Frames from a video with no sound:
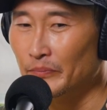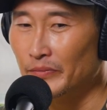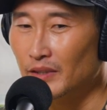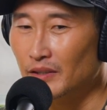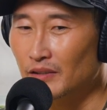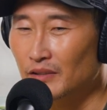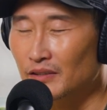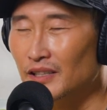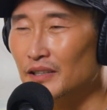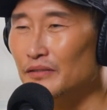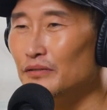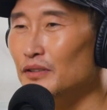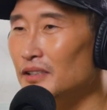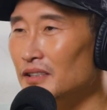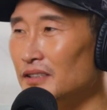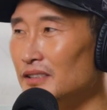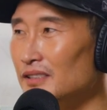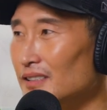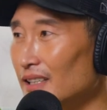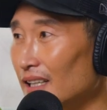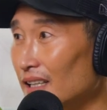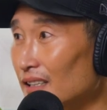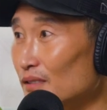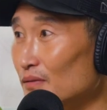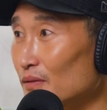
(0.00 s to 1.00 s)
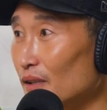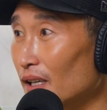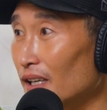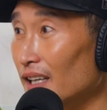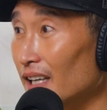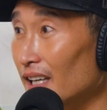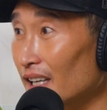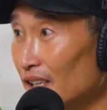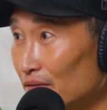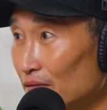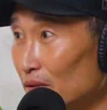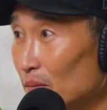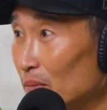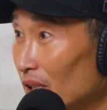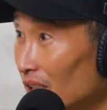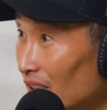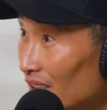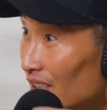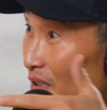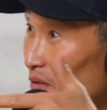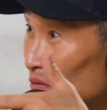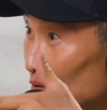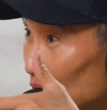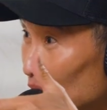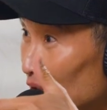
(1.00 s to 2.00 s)
you're never going to satisfy everybody,
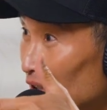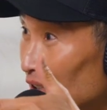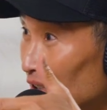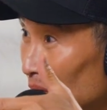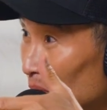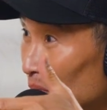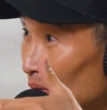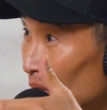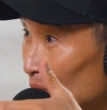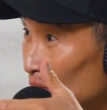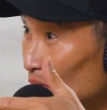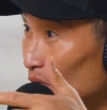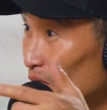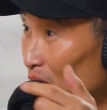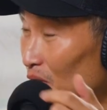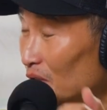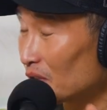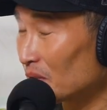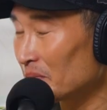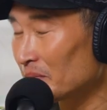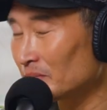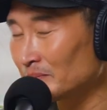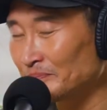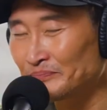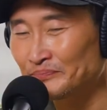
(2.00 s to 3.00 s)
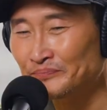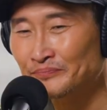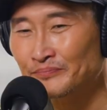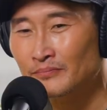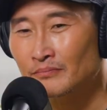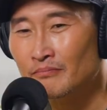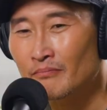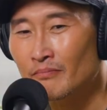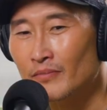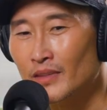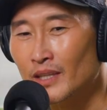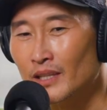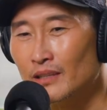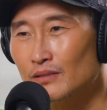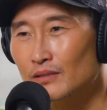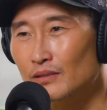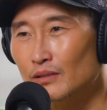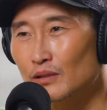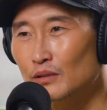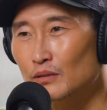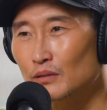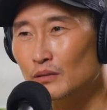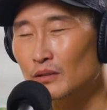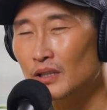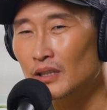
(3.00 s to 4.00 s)
like we were talking about before. Mm -hmm.
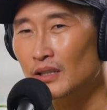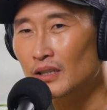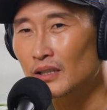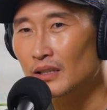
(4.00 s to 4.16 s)
So.